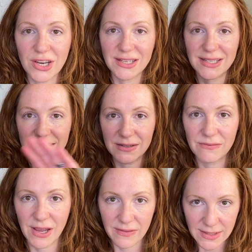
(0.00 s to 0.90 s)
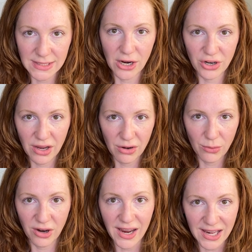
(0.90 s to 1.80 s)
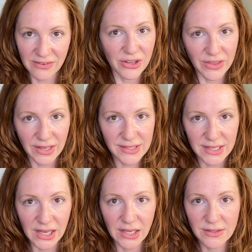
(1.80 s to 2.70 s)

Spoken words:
and disinfect the entire counter where I had everything sitting.